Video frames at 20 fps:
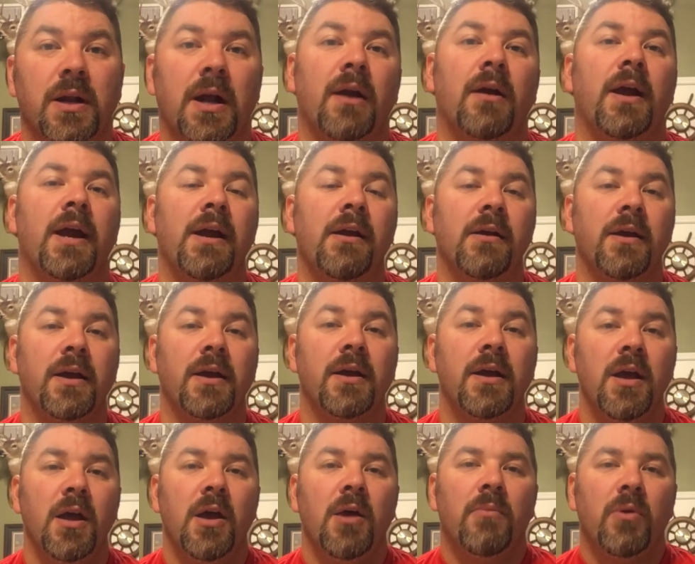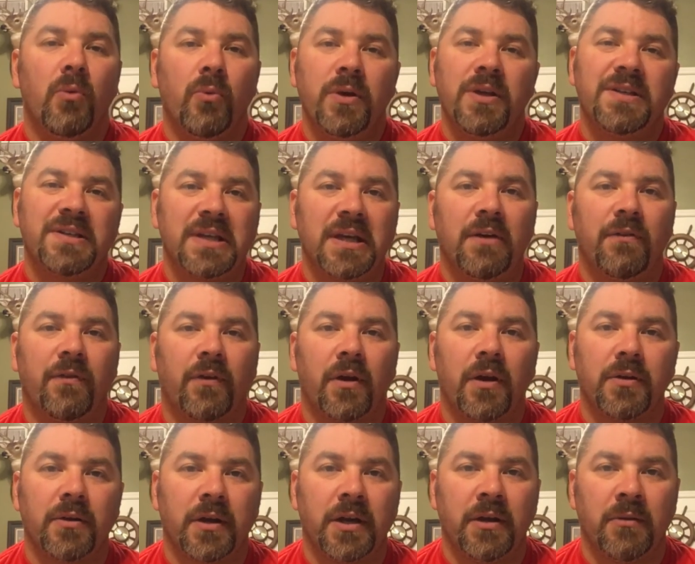in our area, but we sell for
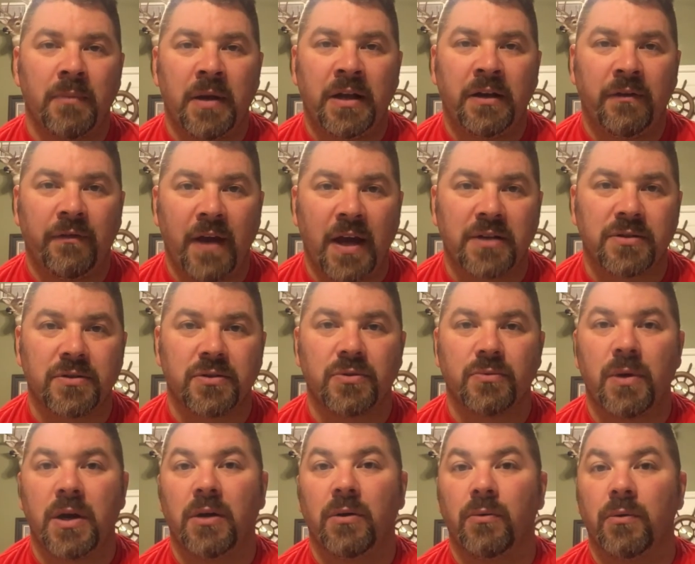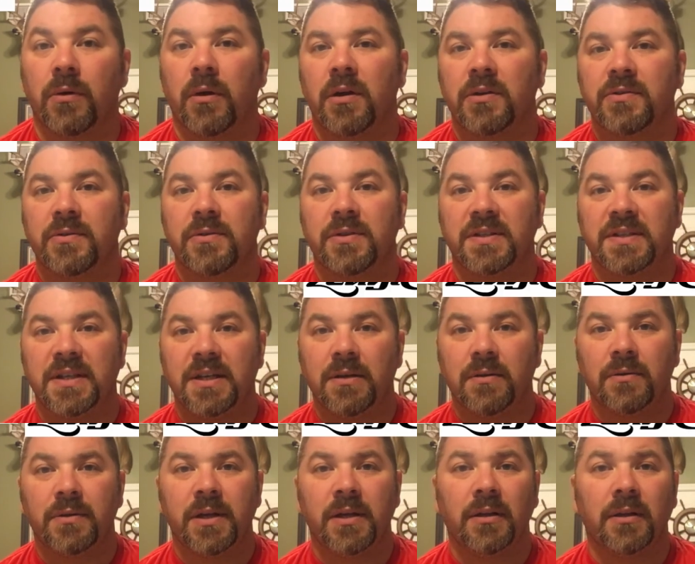other gear manufacturers as well. We're also a
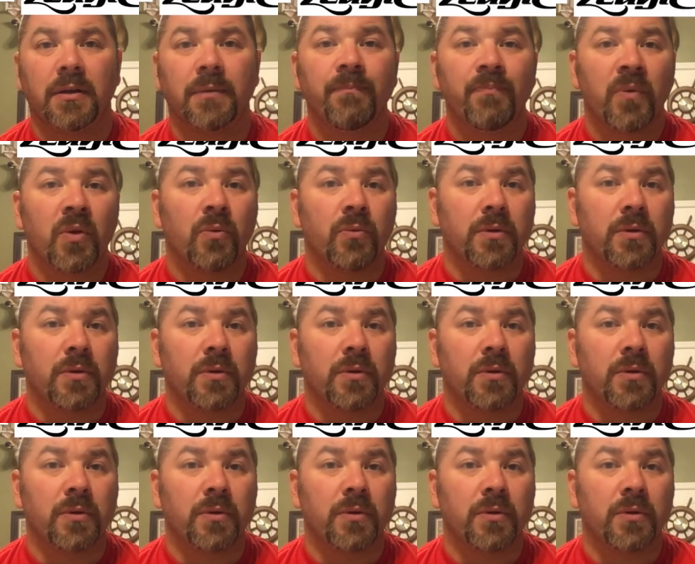Zeagle dealer.